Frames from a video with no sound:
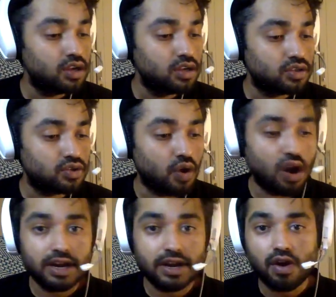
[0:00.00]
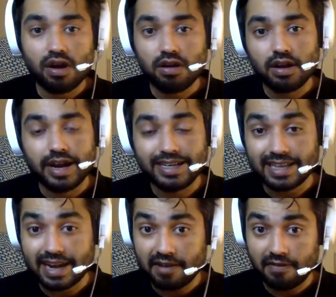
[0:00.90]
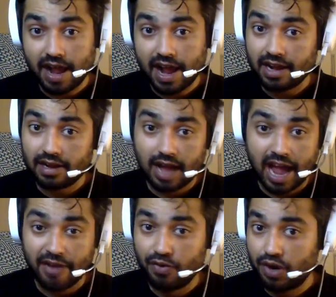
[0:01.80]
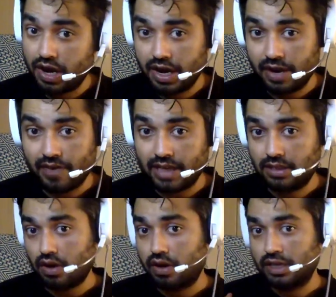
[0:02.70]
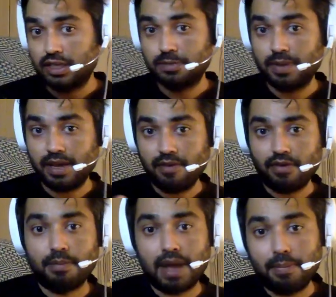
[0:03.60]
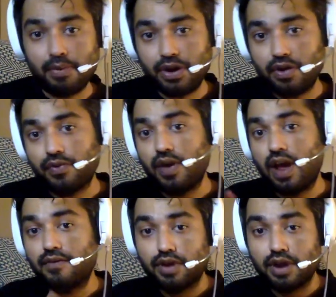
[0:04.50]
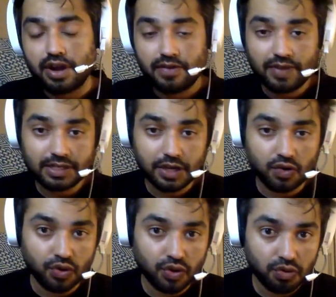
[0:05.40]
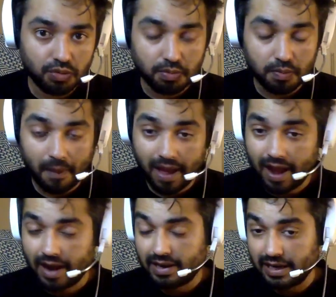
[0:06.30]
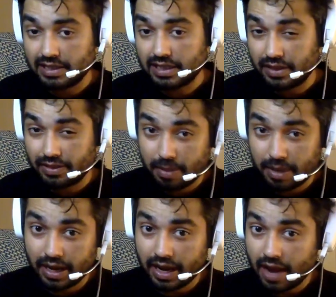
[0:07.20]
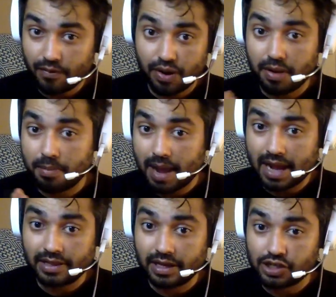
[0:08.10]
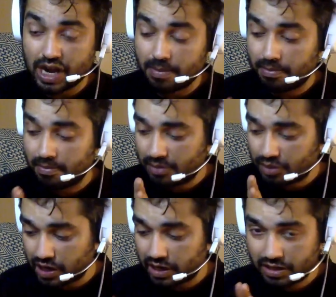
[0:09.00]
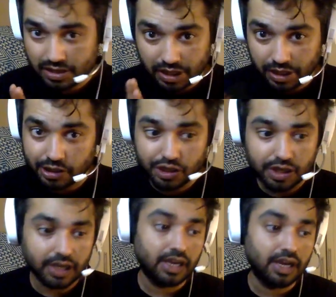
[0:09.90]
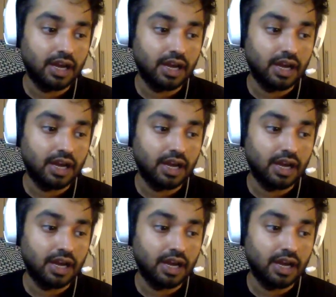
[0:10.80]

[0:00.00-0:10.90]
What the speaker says: So all in all, it's a red flag. I wouldn't invest, honestly speaking, from my point of view, I wouldn't invest in OYO, at least in the beginning. I wouldn't buy their shares initially.